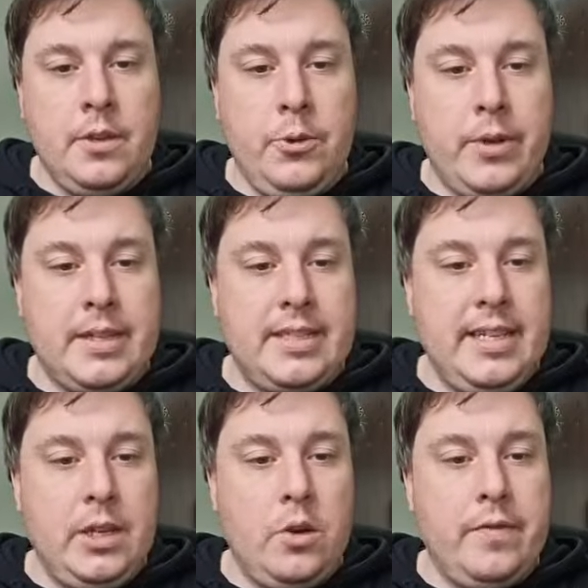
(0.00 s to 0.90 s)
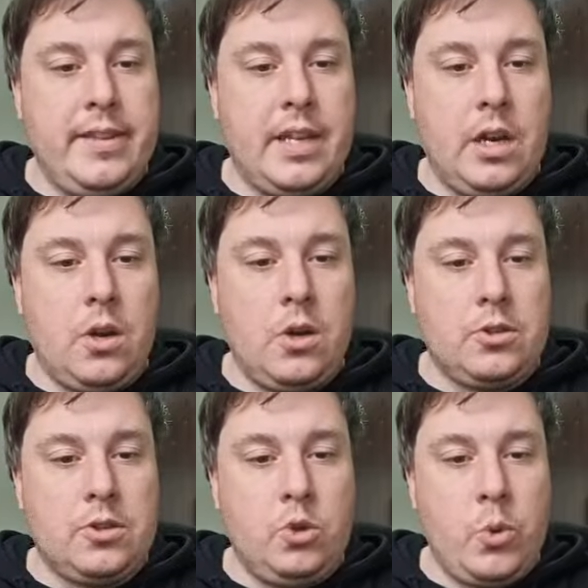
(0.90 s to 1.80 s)
you can see over the
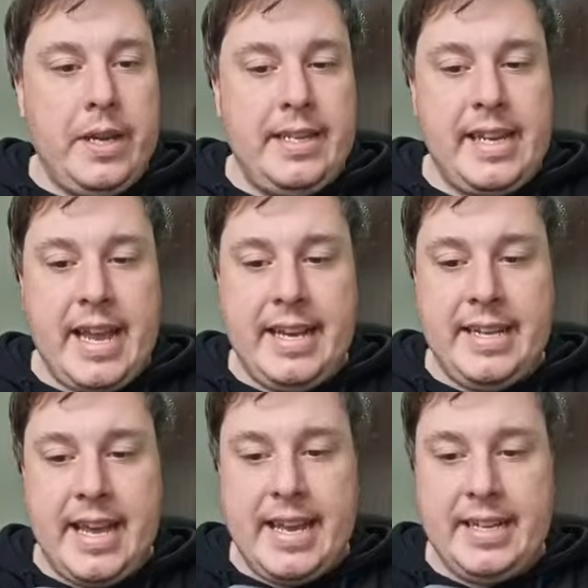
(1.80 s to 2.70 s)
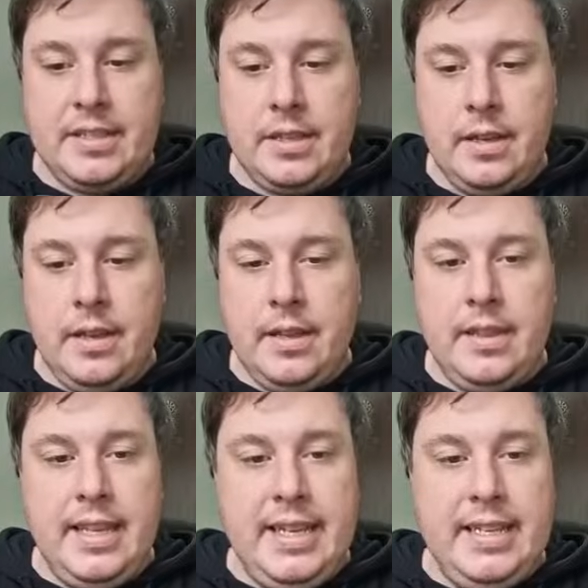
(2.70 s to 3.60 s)
last 28 days,
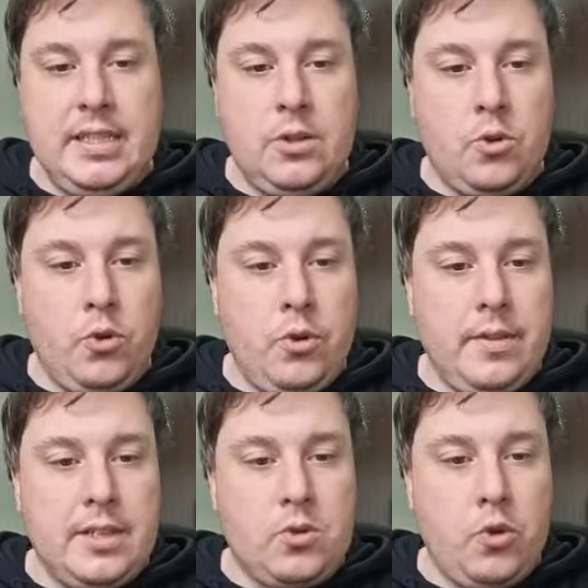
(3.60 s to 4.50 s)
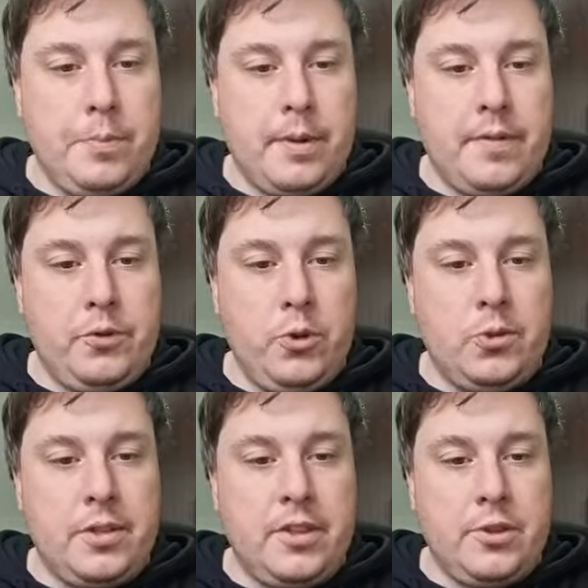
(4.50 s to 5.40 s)
this group of
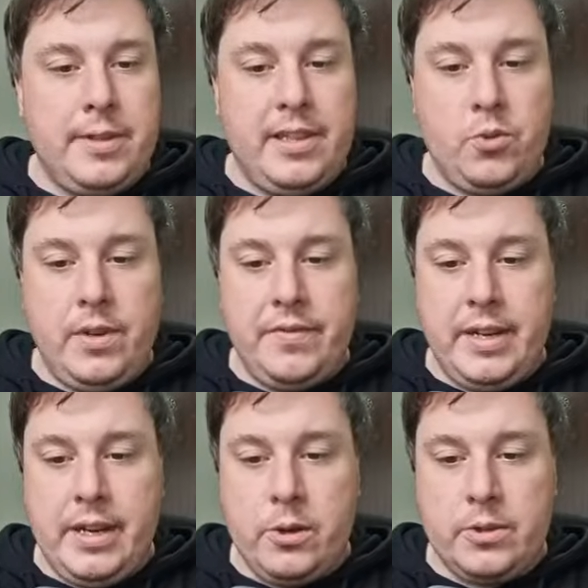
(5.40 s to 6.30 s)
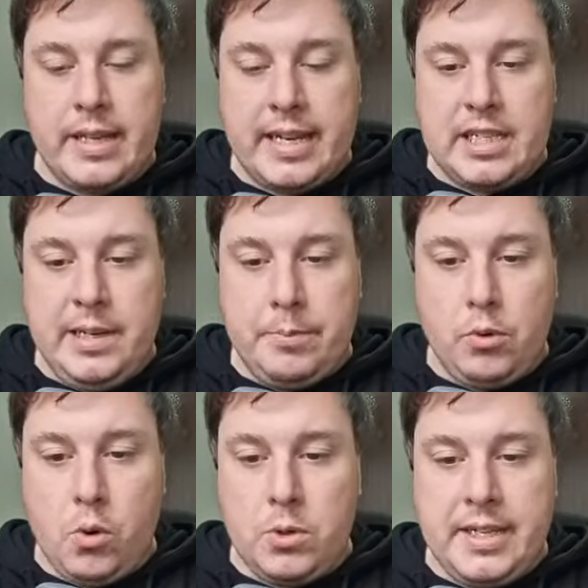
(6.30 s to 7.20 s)
233 videos actually
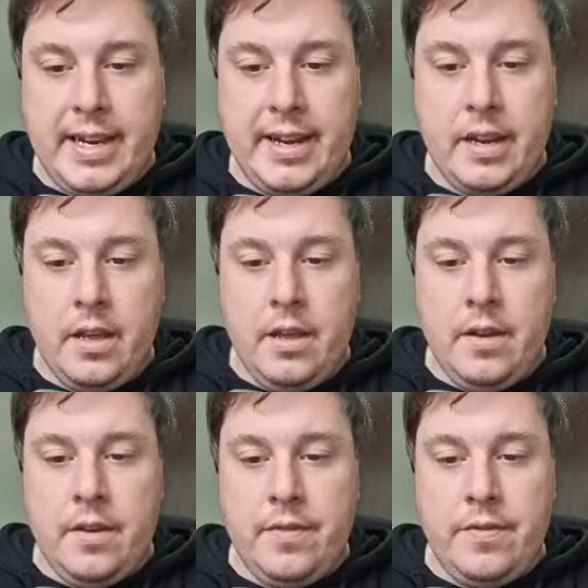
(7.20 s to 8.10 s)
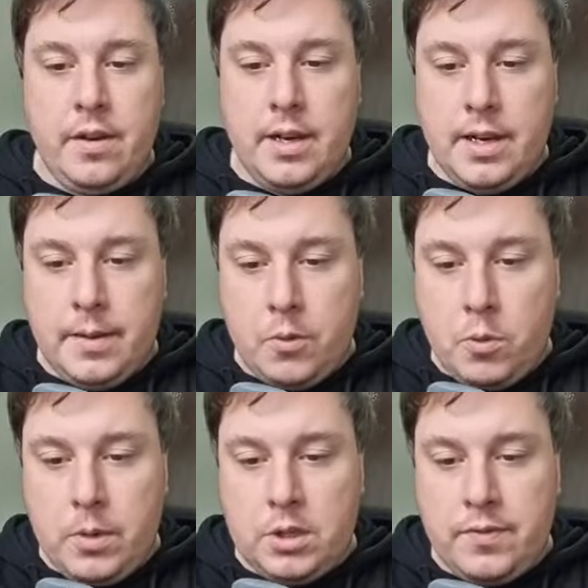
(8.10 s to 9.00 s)
brought in
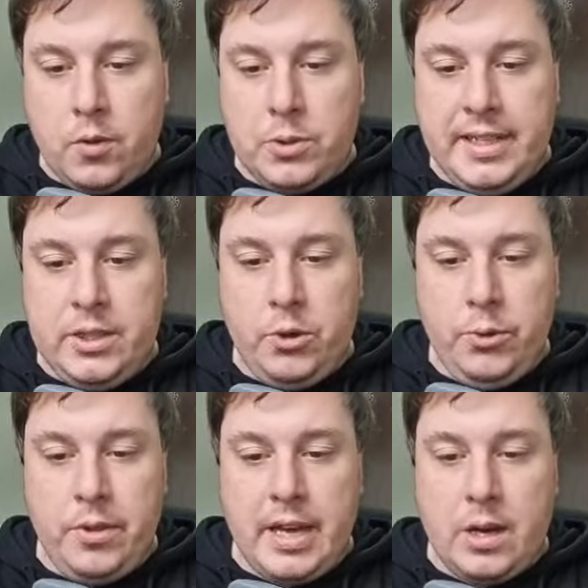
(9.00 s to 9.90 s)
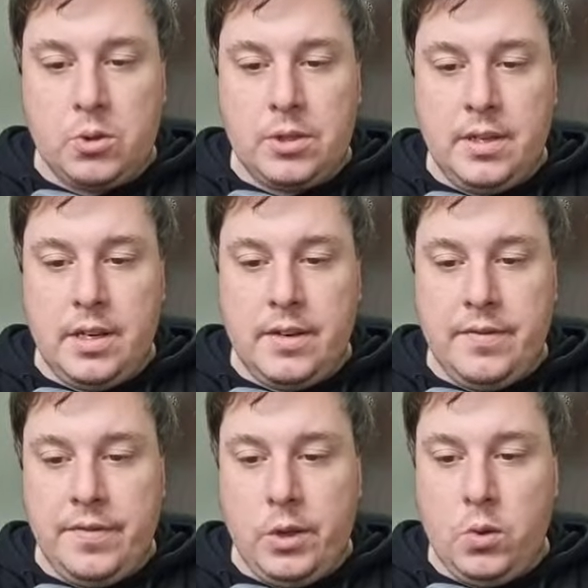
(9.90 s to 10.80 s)
almost 42,000
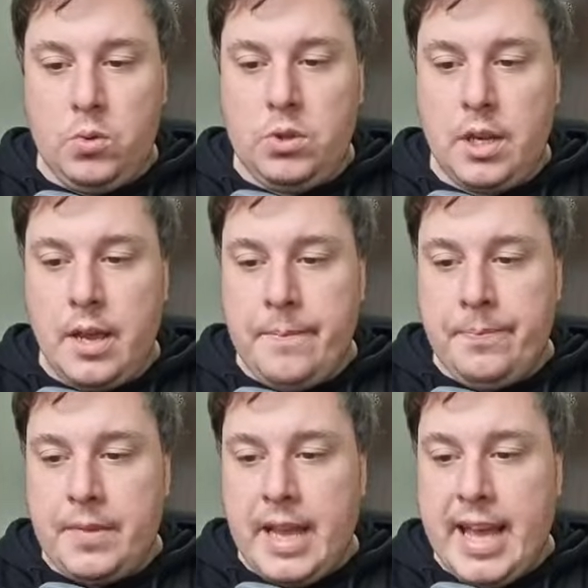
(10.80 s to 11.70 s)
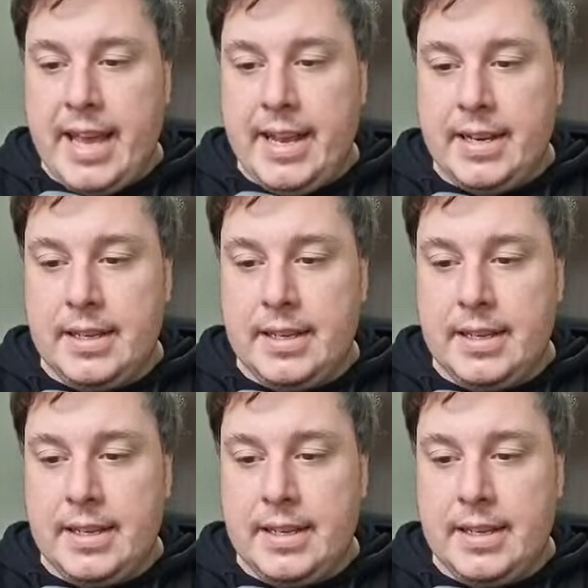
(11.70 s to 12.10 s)
views and